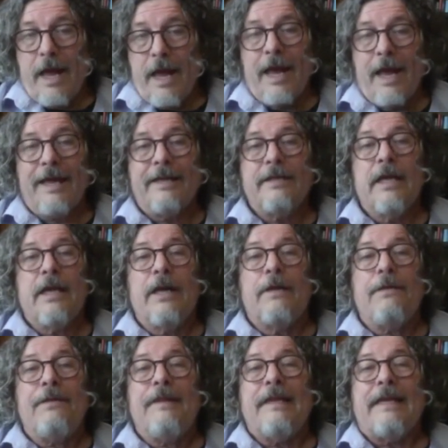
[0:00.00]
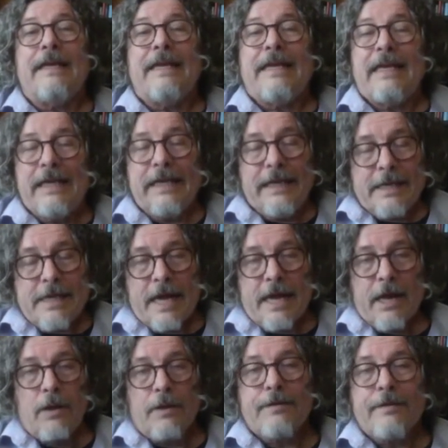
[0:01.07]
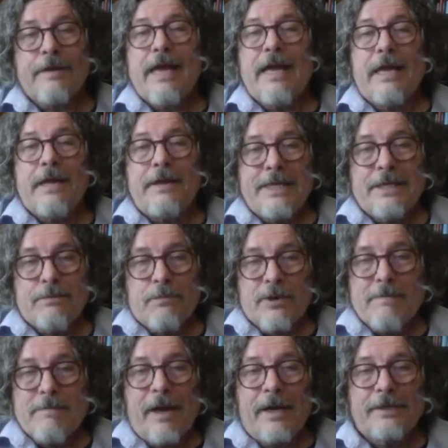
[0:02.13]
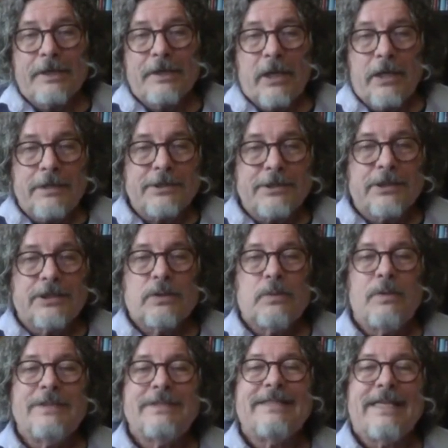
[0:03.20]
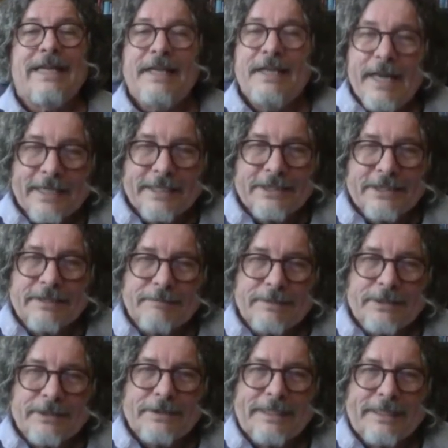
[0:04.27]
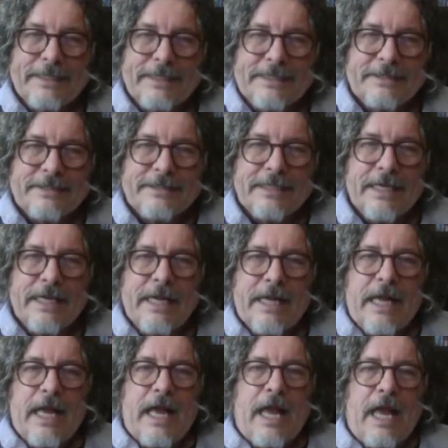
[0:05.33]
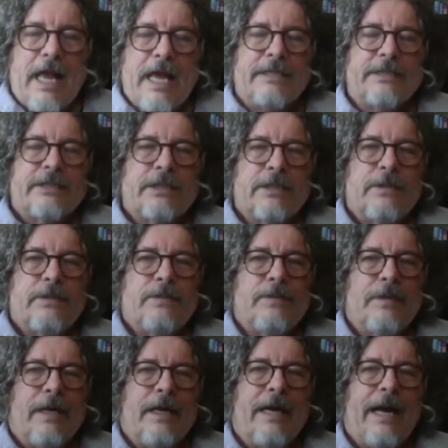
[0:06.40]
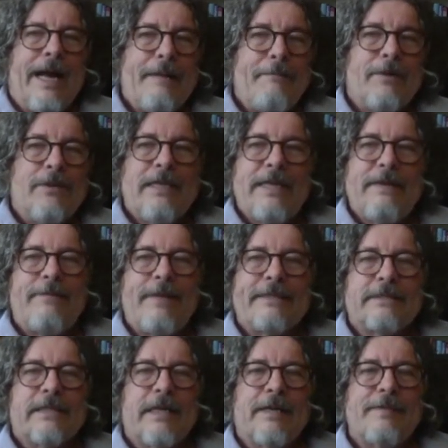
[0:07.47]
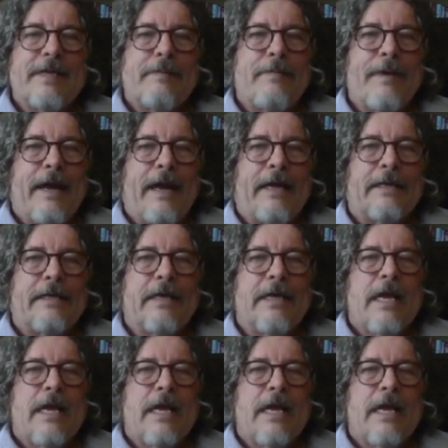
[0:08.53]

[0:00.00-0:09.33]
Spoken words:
And the key to health in these pre-modern cultures was the connection between these. And so I believe that's coming back.